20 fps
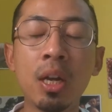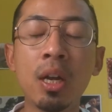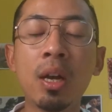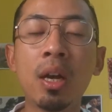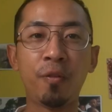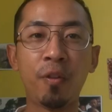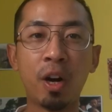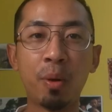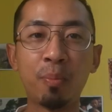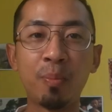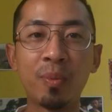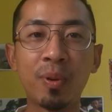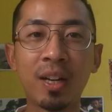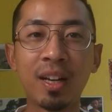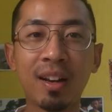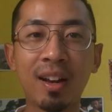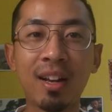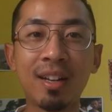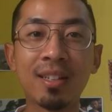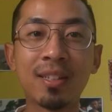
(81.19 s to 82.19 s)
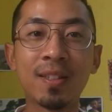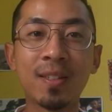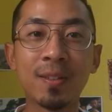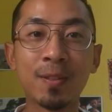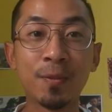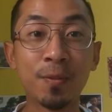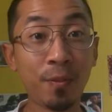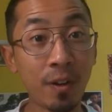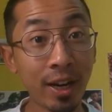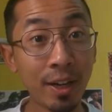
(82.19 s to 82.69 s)
From
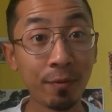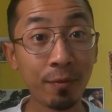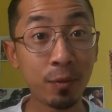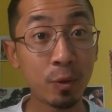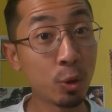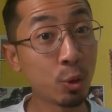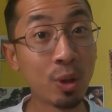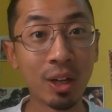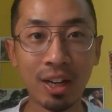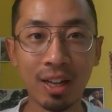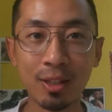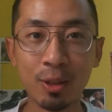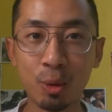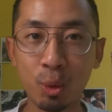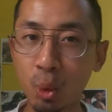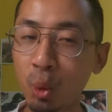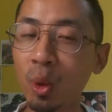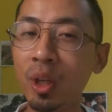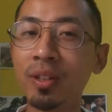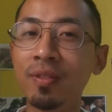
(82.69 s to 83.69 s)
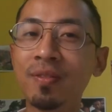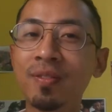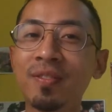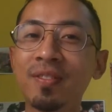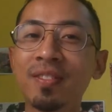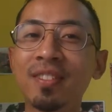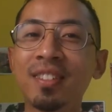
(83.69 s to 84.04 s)
class 5 to class 12,